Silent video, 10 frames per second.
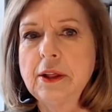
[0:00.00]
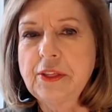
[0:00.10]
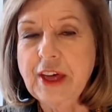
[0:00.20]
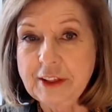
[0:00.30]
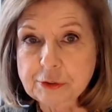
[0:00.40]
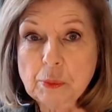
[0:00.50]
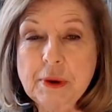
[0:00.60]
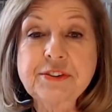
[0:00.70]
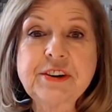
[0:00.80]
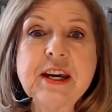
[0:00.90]
That's what
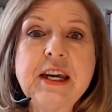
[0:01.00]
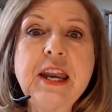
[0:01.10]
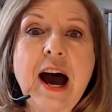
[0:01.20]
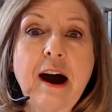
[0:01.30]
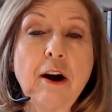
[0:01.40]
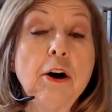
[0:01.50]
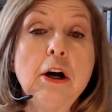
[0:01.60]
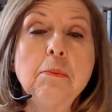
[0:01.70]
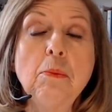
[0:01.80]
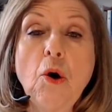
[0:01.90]
we're seeing now.
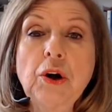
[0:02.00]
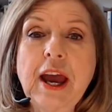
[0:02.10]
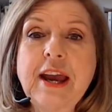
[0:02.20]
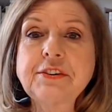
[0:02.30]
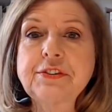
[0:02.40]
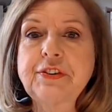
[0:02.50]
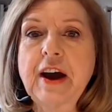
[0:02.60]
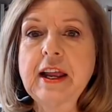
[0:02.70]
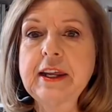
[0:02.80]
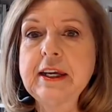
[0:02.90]
More cases
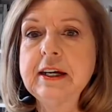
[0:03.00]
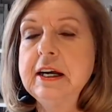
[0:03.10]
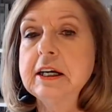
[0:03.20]
failing,